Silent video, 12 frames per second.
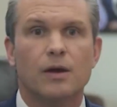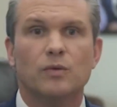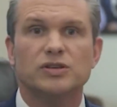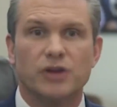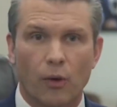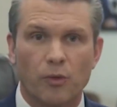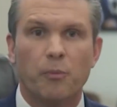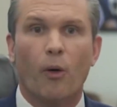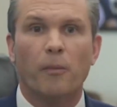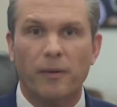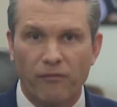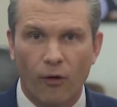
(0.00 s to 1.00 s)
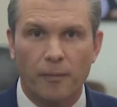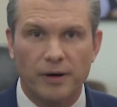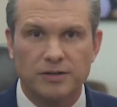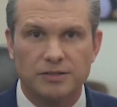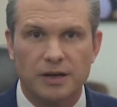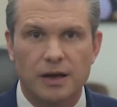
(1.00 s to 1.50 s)
We start with poor
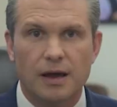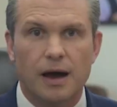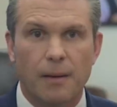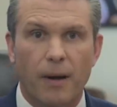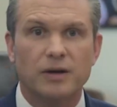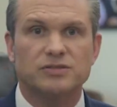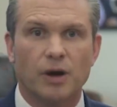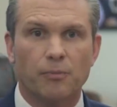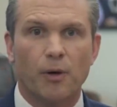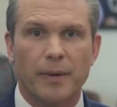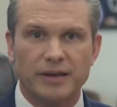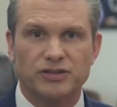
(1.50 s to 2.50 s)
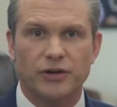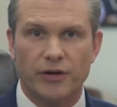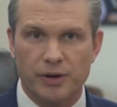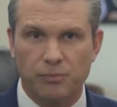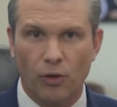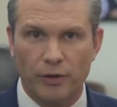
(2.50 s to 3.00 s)
performers amongst our
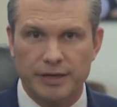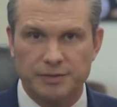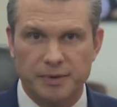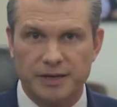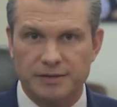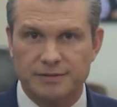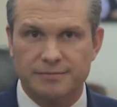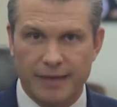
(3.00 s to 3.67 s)
probationary employees because